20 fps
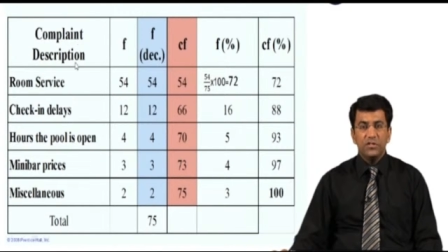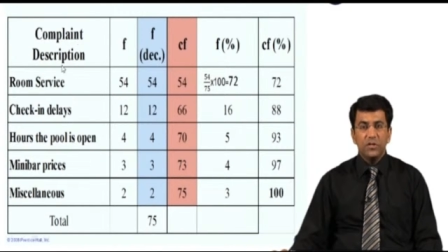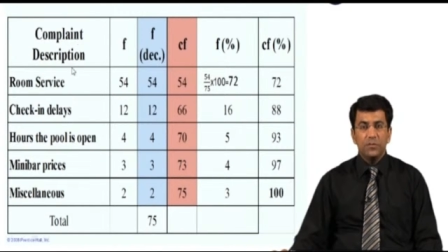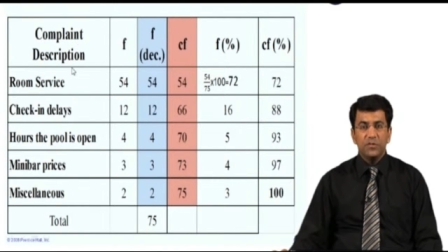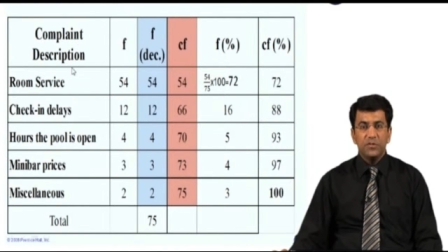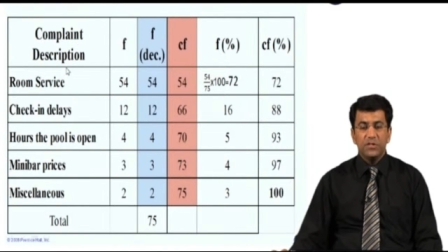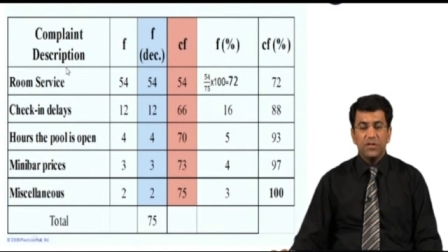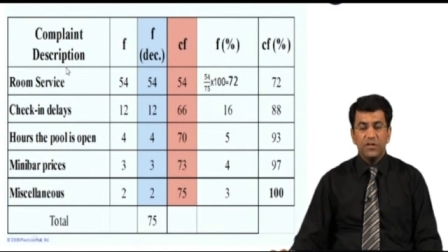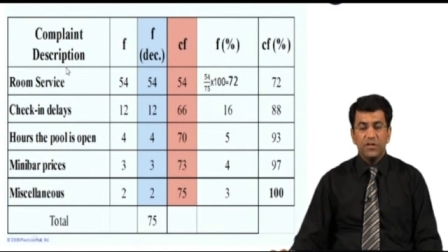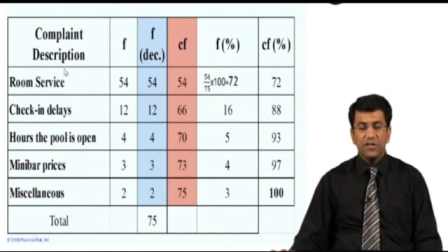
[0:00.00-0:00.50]

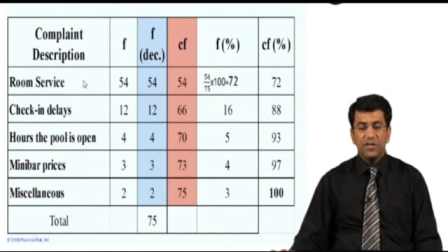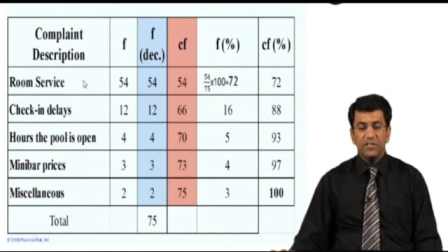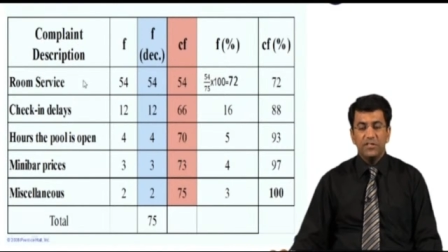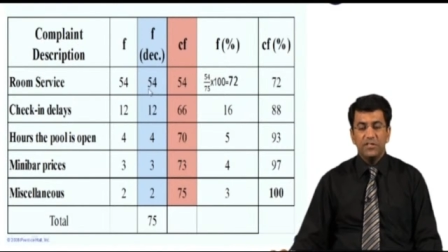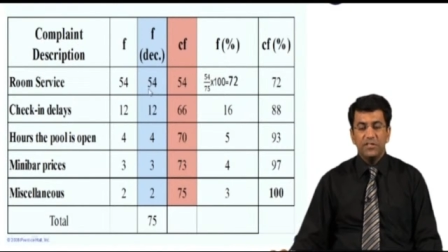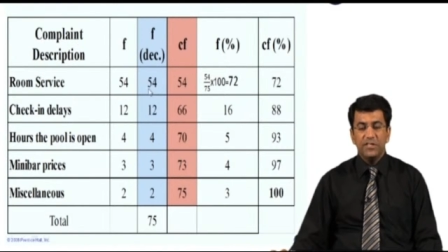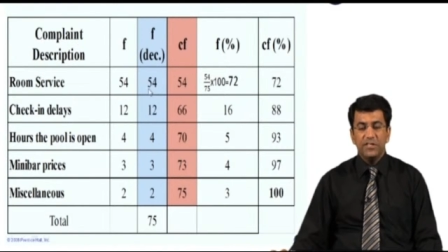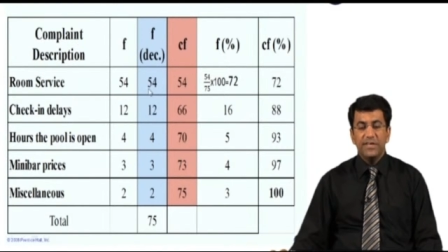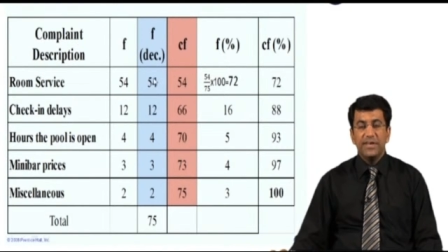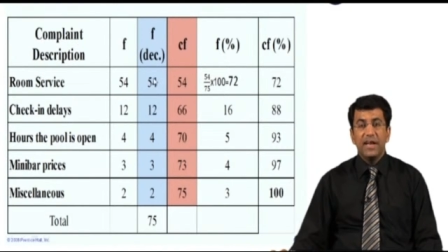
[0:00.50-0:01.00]
description
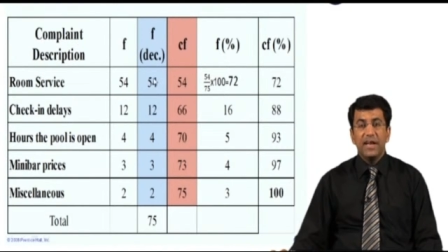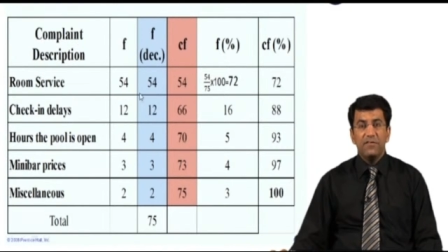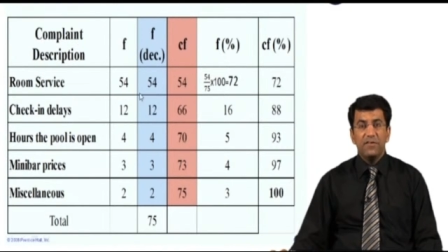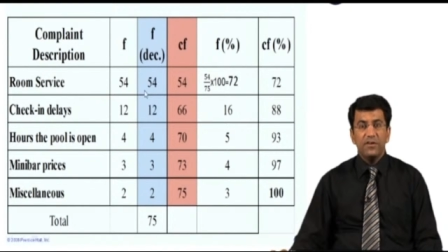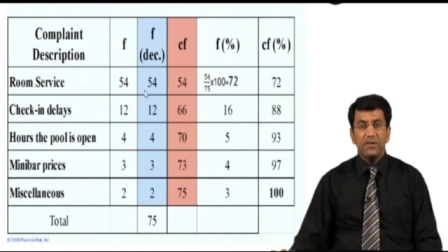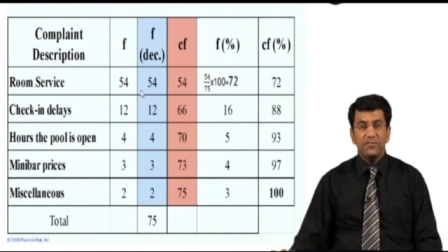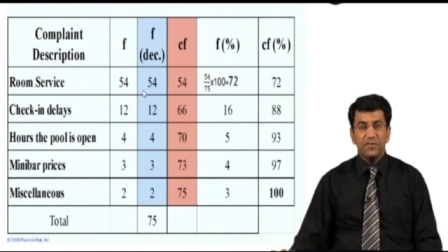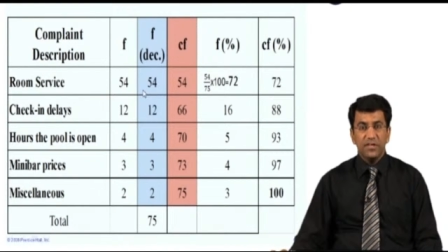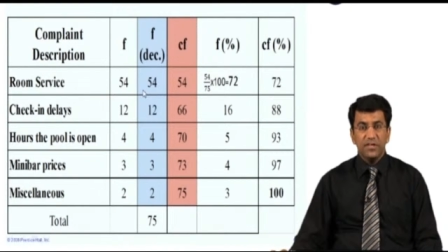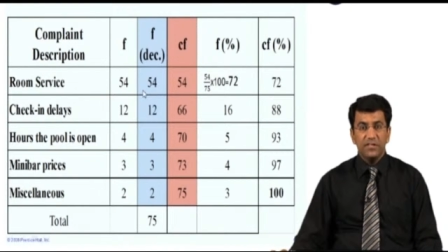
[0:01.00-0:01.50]
against the
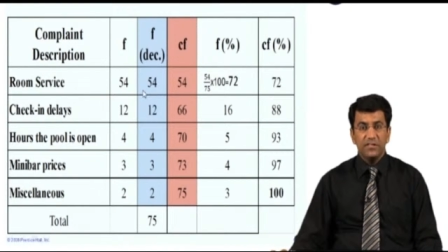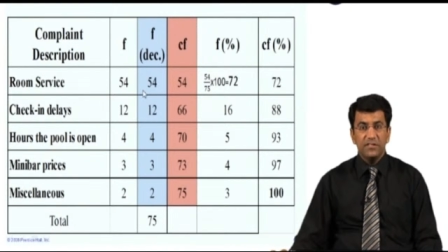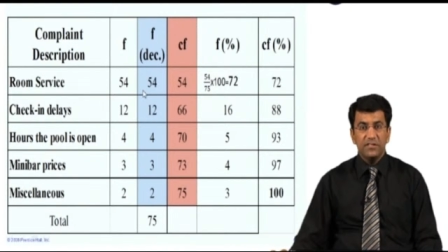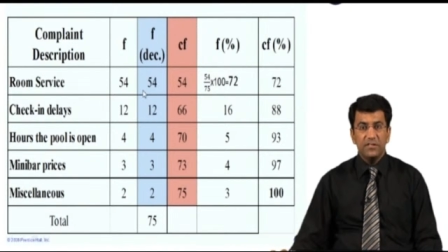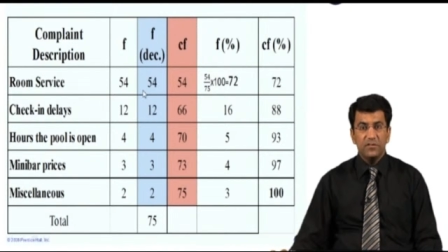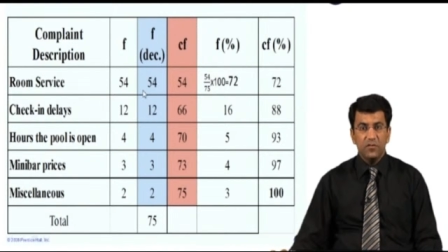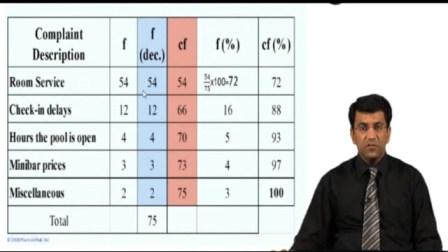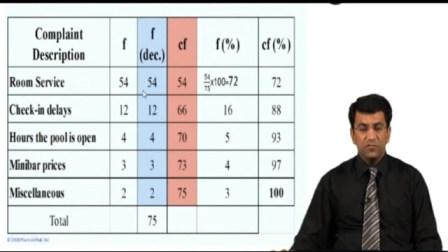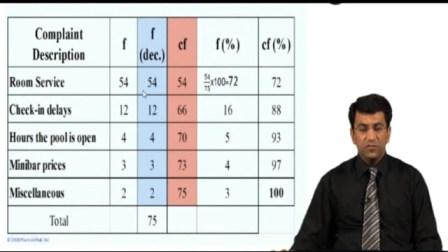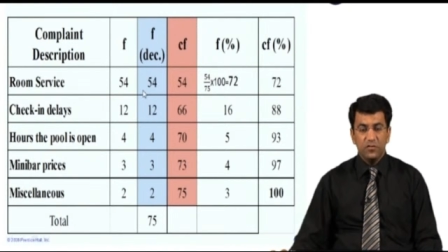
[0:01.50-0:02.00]
relevant
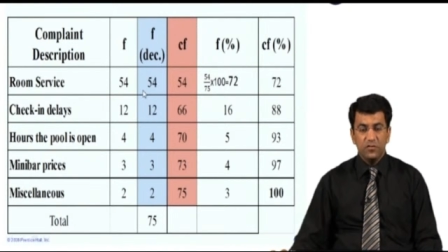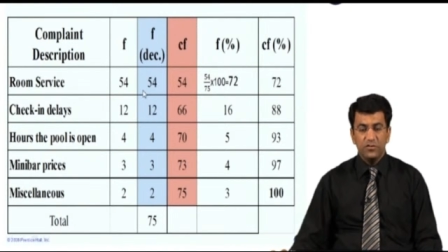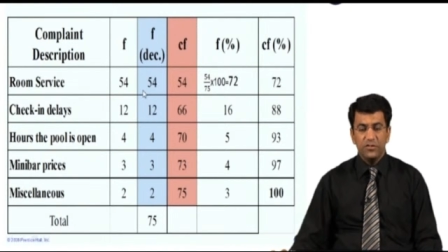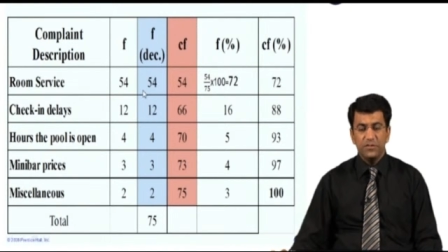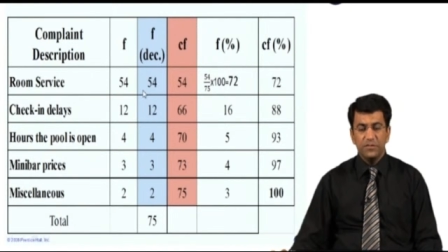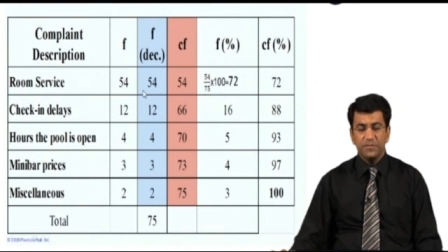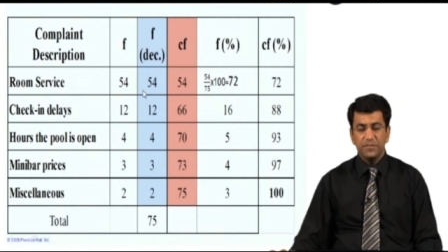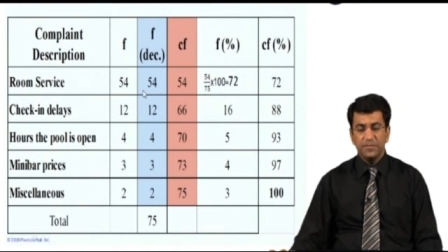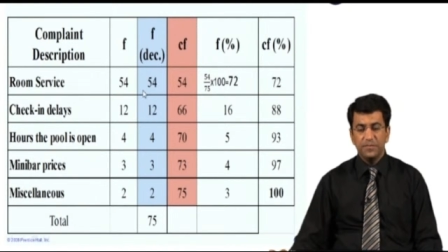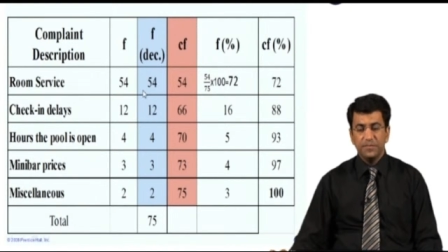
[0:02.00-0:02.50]
frequency, of
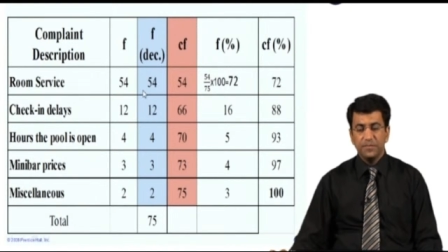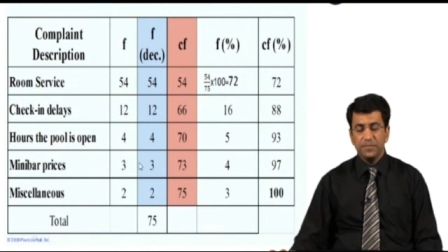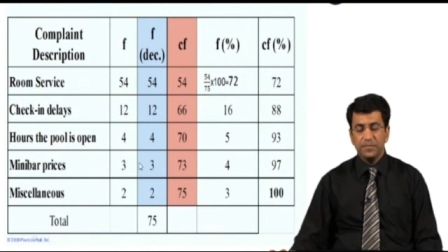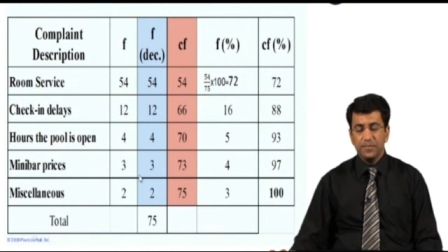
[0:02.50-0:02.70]
course.